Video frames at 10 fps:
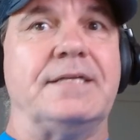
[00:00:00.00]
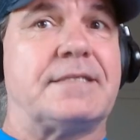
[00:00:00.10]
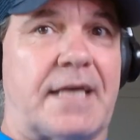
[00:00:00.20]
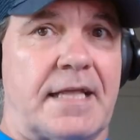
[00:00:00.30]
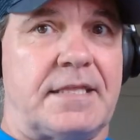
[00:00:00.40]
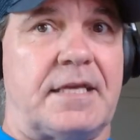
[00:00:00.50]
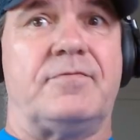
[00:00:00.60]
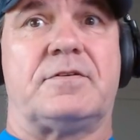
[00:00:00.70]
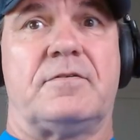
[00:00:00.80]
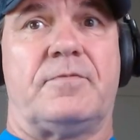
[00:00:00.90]

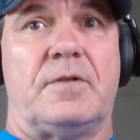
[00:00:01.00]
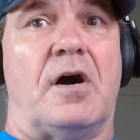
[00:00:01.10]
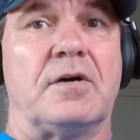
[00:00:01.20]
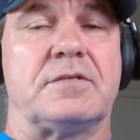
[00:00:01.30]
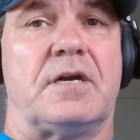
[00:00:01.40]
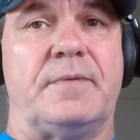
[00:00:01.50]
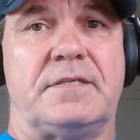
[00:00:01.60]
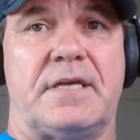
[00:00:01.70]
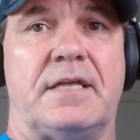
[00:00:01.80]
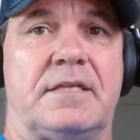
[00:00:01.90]
incentives, long-term
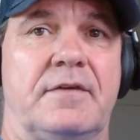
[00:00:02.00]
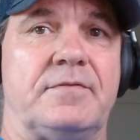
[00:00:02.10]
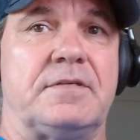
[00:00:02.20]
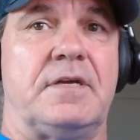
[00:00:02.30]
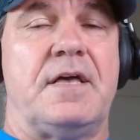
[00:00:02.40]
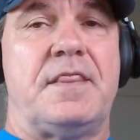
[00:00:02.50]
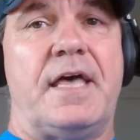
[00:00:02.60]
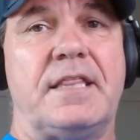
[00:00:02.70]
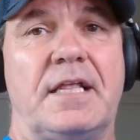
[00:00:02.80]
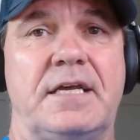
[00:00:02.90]
incentives.
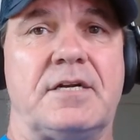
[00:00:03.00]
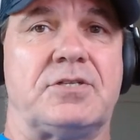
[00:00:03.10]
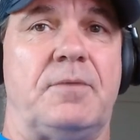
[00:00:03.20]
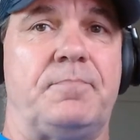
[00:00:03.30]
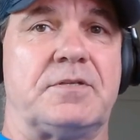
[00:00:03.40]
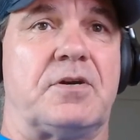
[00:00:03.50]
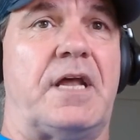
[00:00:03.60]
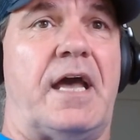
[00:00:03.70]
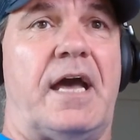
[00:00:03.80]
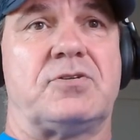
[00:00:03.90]
then the leadership is
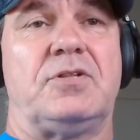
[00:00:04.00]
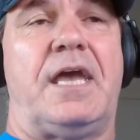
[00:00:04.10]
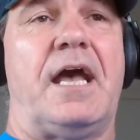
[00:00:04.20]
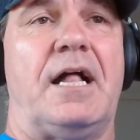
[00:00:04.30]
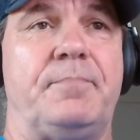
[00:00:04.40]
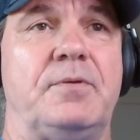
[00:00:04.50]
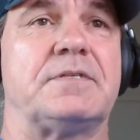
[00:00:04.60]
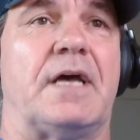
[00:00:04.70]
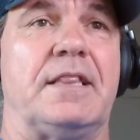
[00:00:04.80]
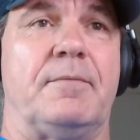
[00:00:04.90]
going to actually help you
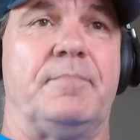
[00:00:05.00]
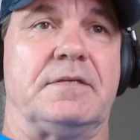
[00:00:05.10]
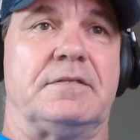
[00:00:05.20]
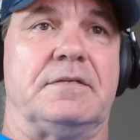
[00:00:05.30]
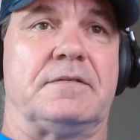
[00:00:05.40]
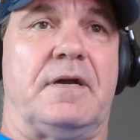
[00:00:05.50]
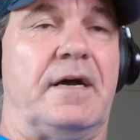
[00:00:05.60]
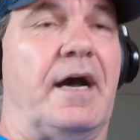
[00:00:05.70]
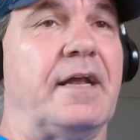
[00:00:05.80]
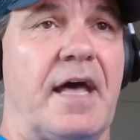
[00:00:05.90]
sell the business.
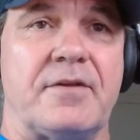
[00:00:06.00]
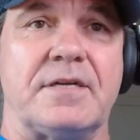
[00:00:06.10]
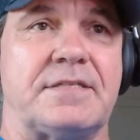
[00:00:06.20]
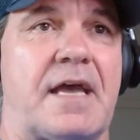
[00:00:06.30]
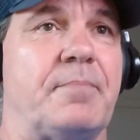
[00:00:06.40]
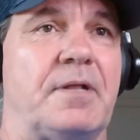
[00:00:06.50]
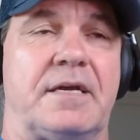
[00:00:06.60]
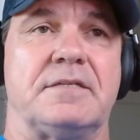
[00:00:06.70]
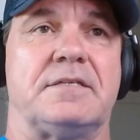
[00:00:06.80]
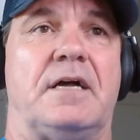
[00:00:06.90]
Another example I
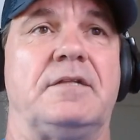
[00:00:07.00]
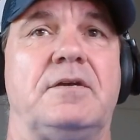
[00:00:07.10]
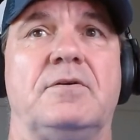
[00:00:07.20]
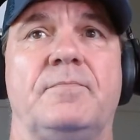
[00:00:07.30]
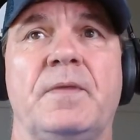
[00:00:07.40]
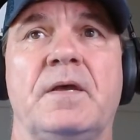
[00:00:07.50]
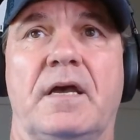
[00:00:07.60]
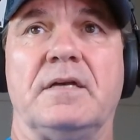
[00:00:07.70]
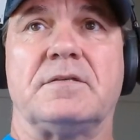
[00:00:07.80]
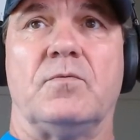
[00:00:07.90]
can tell you
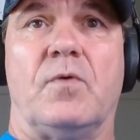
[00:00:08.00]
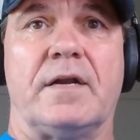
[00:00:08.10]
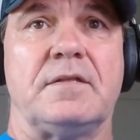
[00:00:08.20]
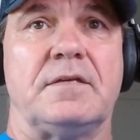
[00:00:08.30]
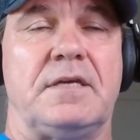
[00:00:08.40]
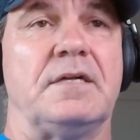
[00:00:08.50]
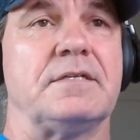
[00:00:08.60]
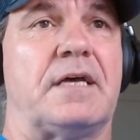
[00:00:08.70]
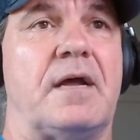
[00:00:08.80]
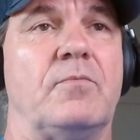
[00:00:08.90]
is one of the
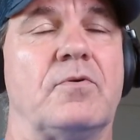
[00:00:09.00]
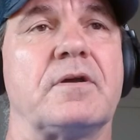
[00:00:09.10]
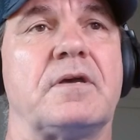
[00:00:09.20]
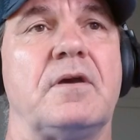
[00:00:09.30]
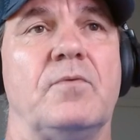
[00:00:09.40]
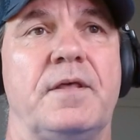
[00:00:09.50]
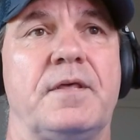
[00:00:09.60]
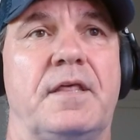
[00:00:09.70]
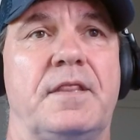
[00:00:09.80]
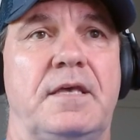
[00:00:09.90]
deals that I'm working with.
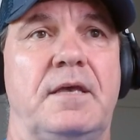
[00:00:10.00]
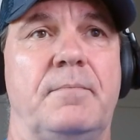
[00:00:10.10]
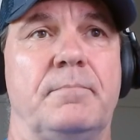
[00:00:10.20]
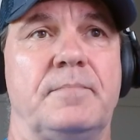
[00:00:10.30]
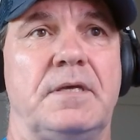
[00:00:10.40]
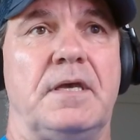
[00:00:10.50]
The